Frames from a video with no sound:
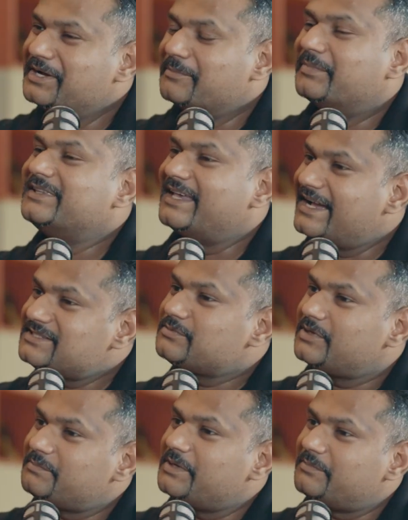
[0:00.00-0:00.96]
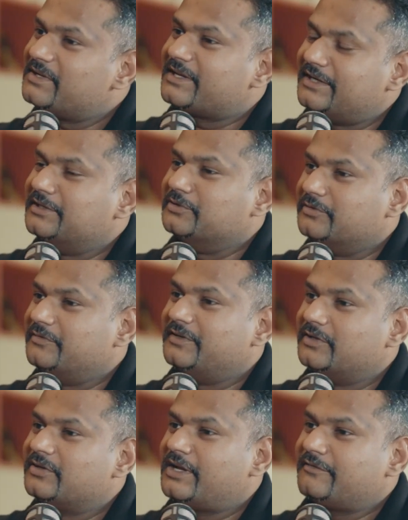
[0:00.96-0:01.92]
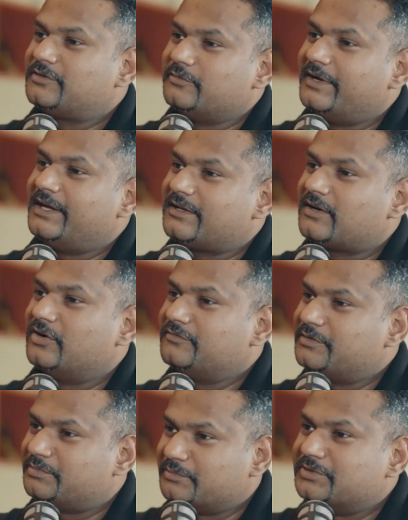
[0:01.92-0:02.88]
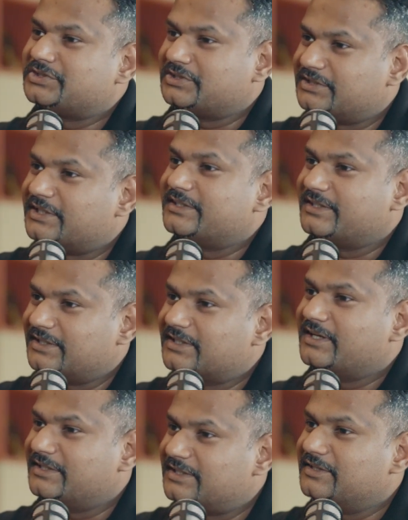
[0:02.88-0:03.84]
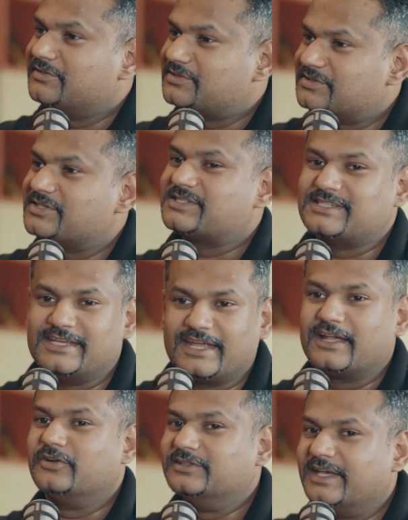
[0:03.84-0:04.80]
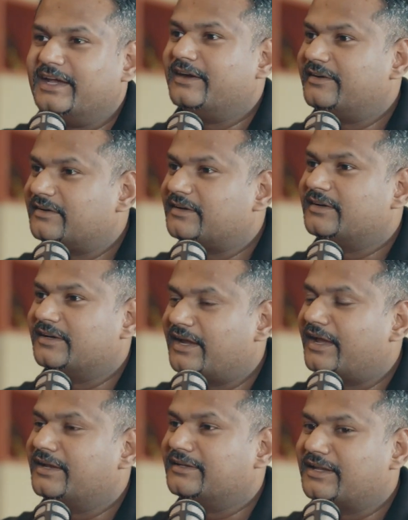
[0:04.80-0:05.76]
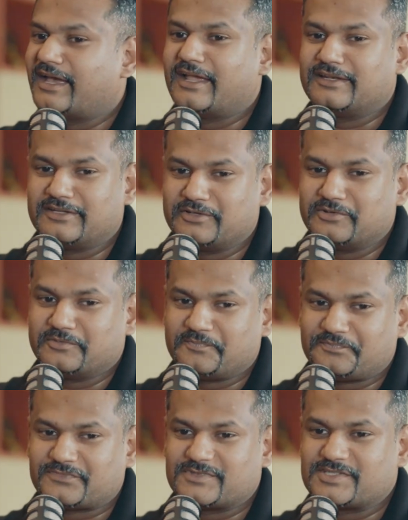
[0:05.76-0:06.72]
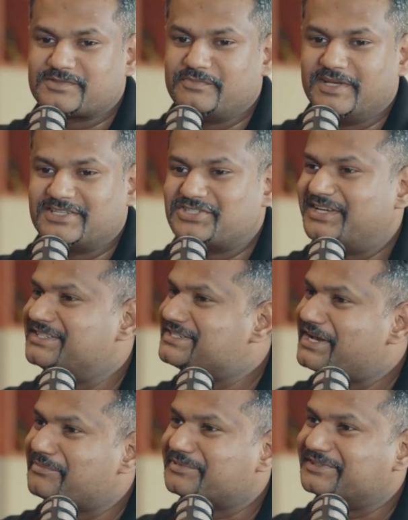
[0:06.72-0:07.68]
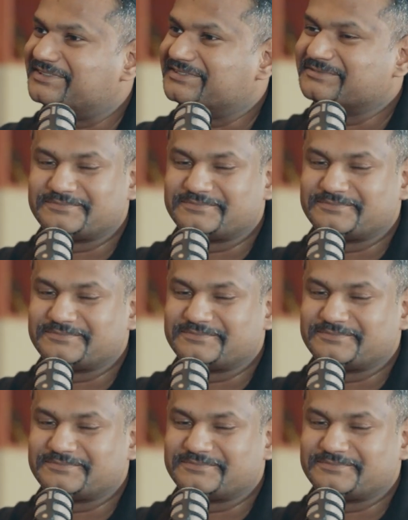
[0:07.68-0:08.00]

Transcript: But that's what people can do. You don't have to wait around for permission. I think you should just get out there and just make change happen.